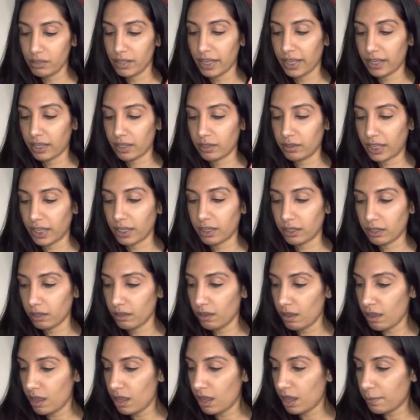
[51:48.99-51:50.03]
like, like
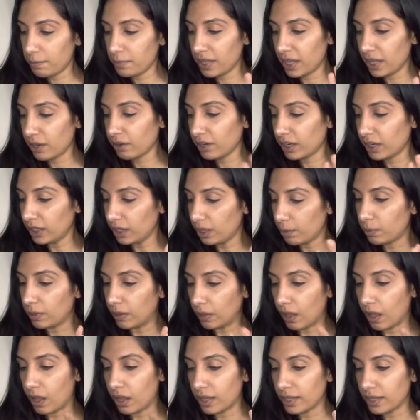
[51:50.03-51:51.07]
I'm hearing an
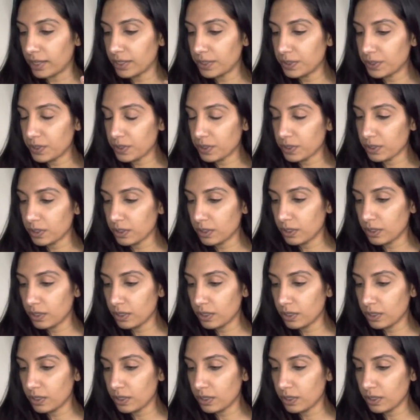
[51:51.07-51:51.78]
applause.